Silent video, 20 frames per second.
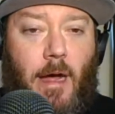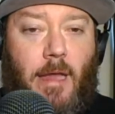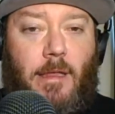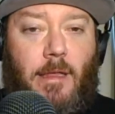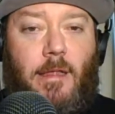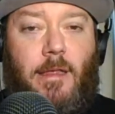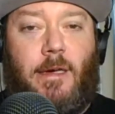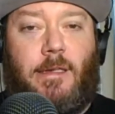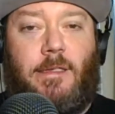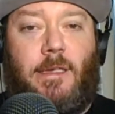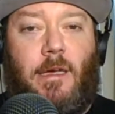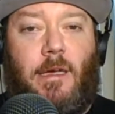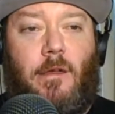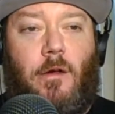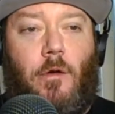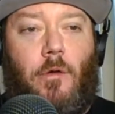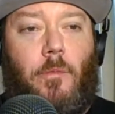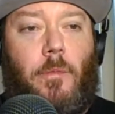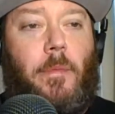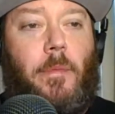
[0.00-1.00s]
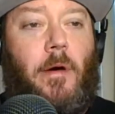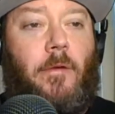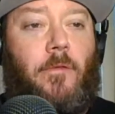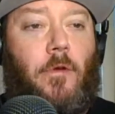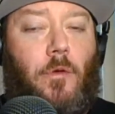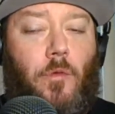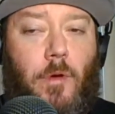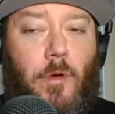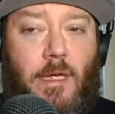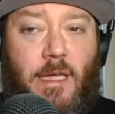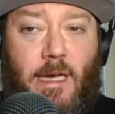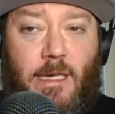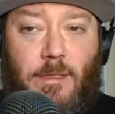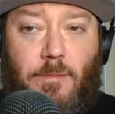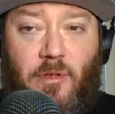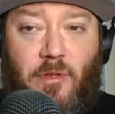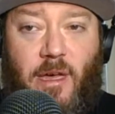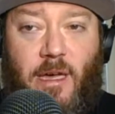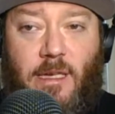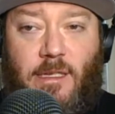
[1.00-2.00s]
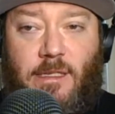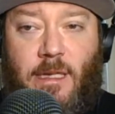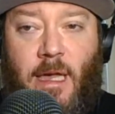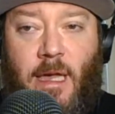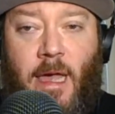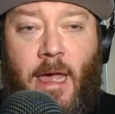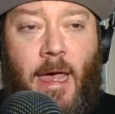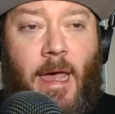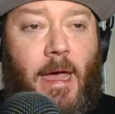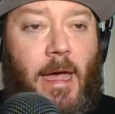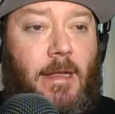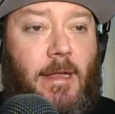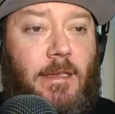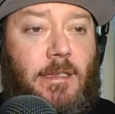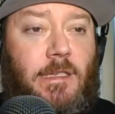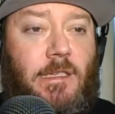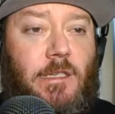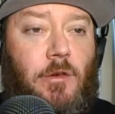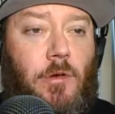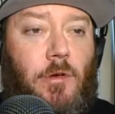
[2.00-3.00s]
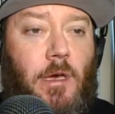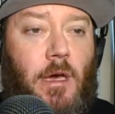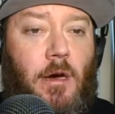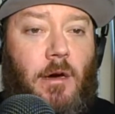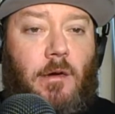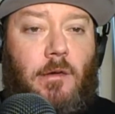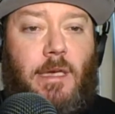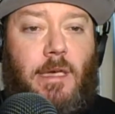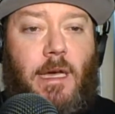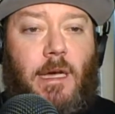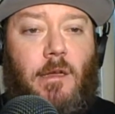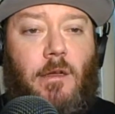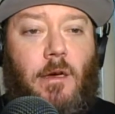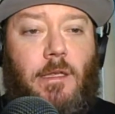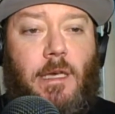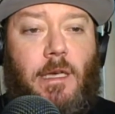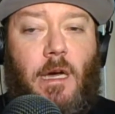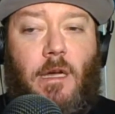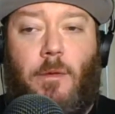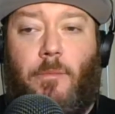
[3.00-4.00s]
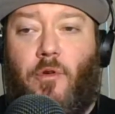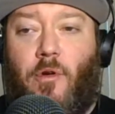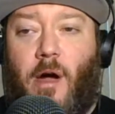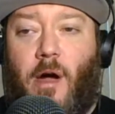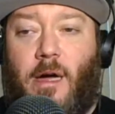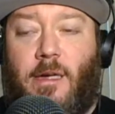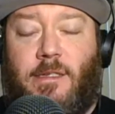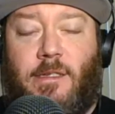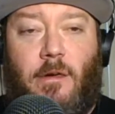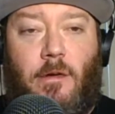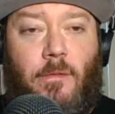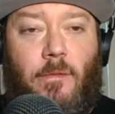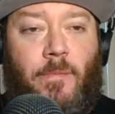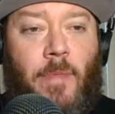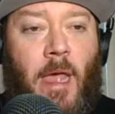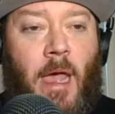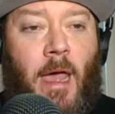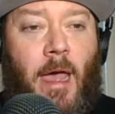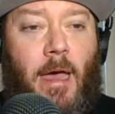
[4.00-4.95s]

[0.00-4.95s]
And the next thing you know, Bound for Glory takes place and it's Su Yung taking on Deonna Purrazzo,